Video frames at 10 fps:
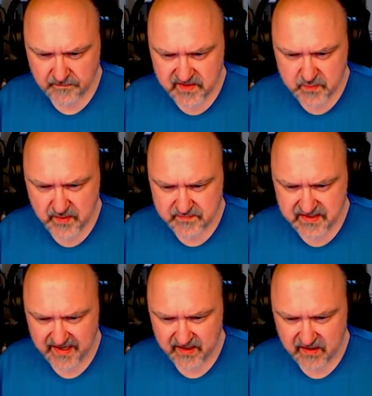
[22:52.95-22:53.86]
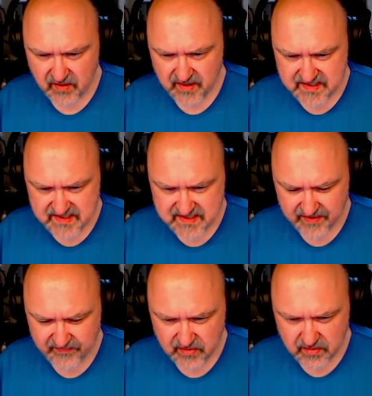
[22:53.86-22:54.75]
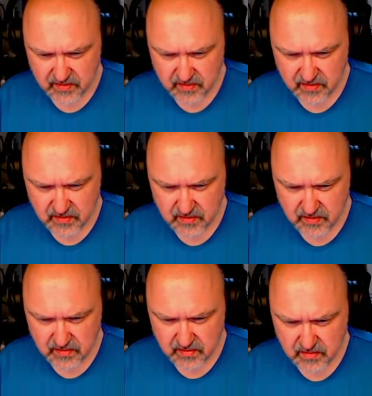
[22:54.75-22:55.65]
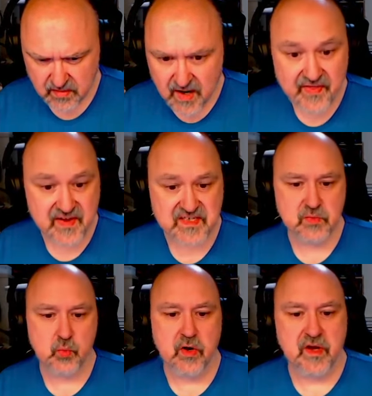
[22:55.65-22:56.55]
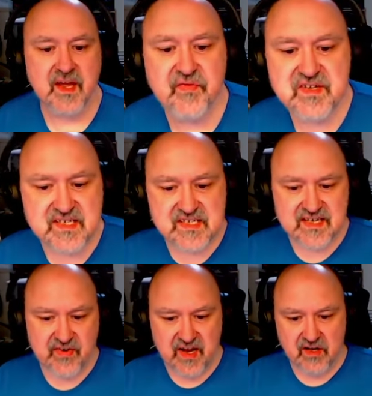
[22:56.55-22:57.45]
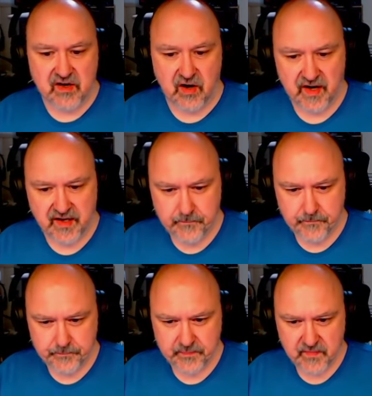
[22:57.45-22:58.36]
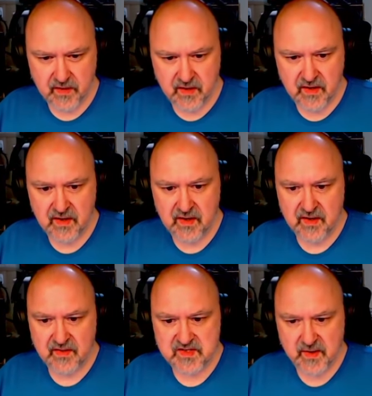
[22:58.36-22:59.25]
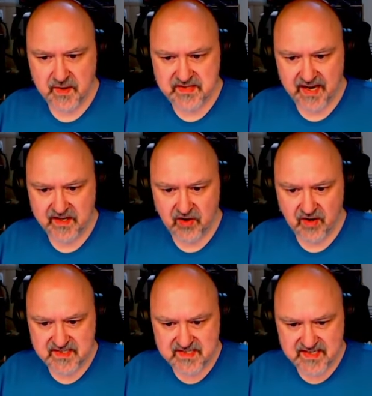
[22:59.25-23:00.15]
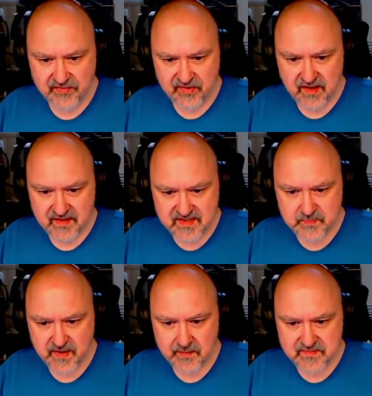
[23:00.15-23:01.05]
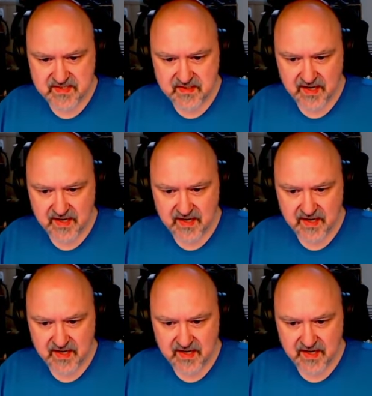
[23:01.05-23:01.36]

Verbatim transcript: This becomes 897. And that doesn't work. If this is 789, this becomes 897. This becomes